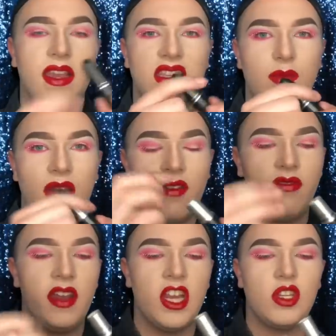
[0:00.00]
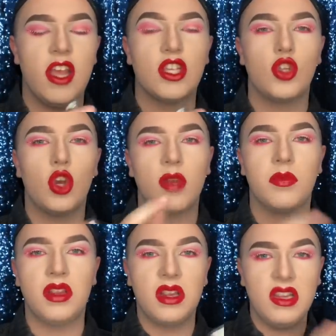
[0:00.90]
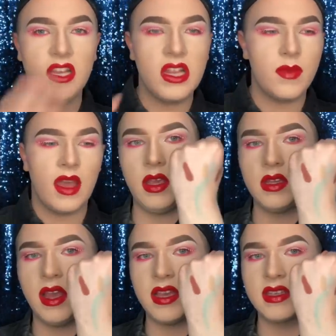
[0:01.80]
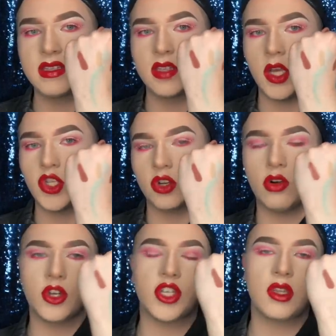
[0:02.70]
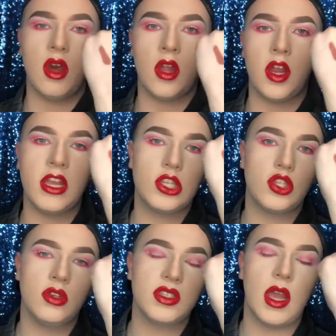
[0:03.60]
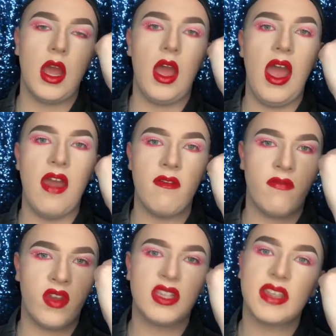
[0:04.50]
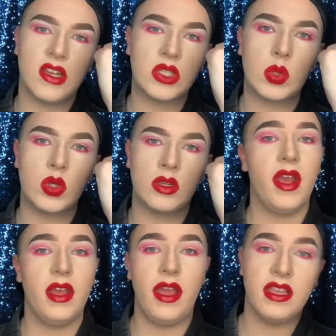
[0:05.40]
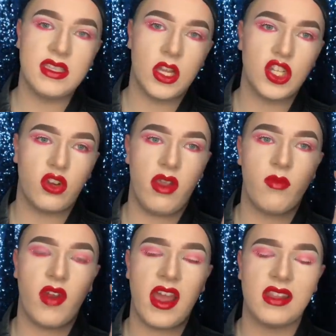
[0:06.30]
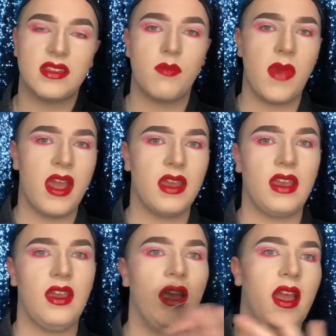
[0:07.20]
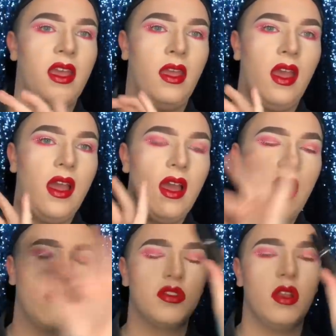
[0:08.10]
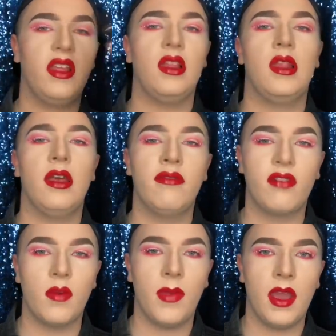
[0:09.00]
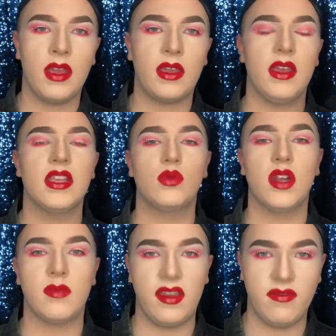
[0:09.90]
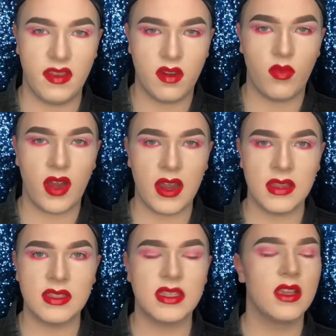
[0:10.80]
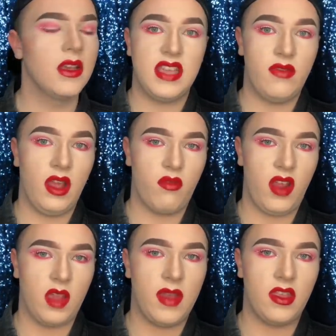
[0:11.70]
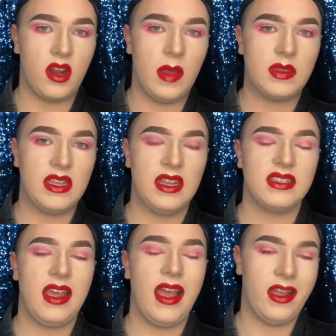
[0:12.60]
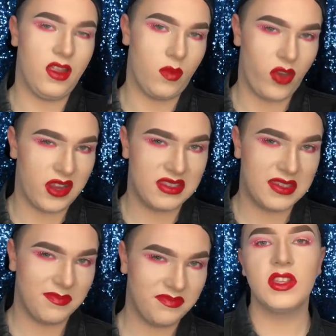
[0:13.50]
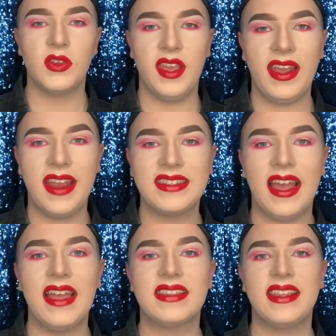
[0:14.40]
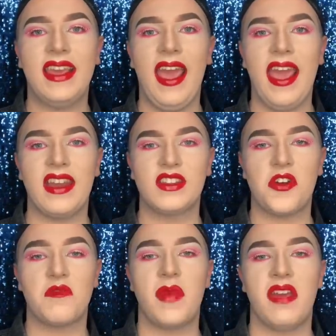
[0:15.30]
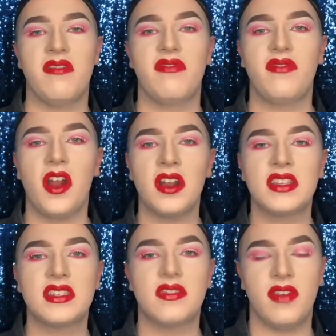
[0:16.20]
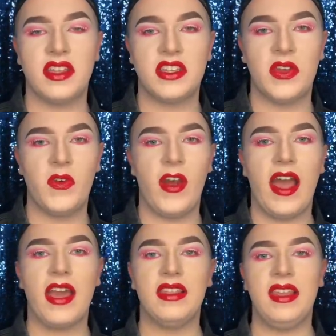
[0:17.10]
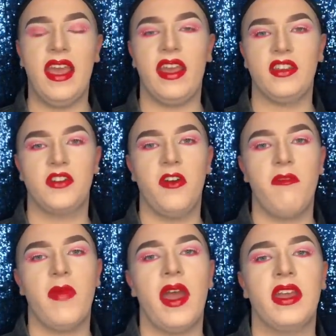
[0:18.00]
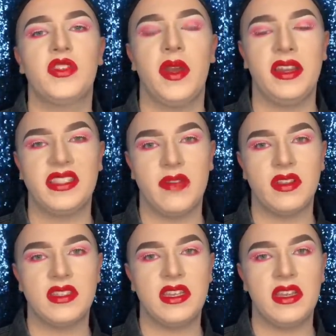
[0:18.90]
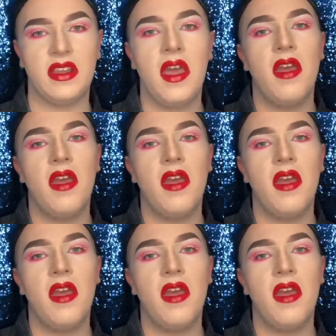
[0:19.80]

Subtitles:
is a matte finish. It's not completely matte. It is such a gorgeous colour. It suits every skin tone. It is such a great brand. MAC, I absolutely live for MAC. It is one of my favourite brands. Definitely recommend their lipsticks and their brand. So yeah guys, that is the end of my first video and the end of my 2017